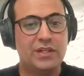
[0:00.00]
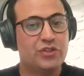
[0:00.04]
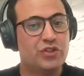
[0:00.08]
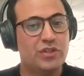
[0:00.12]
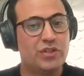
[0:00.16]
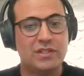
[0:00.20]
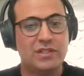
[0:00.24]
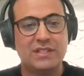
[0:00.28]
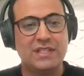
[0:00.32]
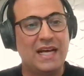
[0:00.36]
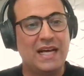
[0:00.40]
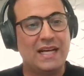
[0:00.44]

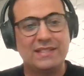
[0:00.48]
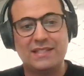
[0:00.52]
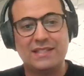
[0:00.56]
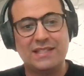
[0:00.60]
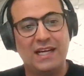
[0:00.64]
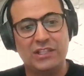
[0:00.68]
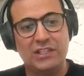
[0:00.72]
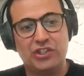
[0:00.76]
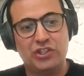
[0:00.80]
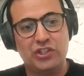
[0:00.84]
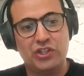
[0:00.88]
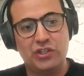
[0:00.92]
It's just
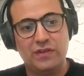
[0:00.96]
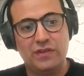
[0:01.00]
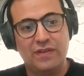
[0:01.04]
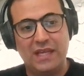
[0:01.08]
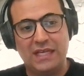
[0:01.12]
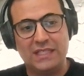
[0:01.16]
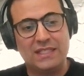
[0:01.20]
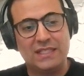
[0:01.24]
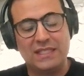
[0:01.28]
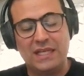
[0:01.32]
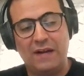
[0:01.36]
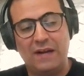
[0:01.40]
that's not
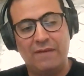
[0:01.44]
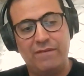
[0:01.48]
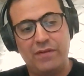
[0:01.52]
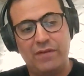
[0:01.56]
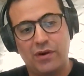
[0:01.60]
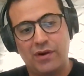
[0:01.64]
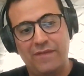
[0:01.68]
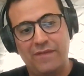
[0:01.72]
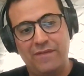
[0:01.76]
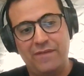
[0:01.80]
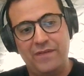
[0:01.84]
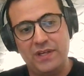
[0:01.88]

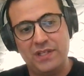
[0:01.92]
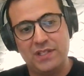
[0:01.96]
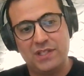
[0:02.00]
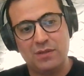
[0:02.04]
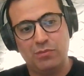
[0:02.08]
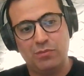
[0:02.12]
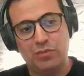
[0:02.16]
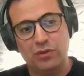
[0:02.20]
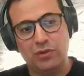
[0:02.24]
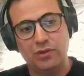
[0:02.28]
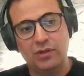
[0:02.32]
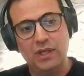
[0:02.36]
very
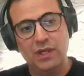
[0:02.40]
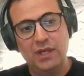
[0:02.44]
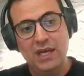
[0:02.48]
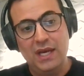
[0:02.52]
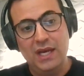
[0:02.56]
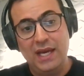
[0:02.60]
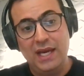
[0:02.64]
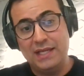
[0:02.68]
feasible.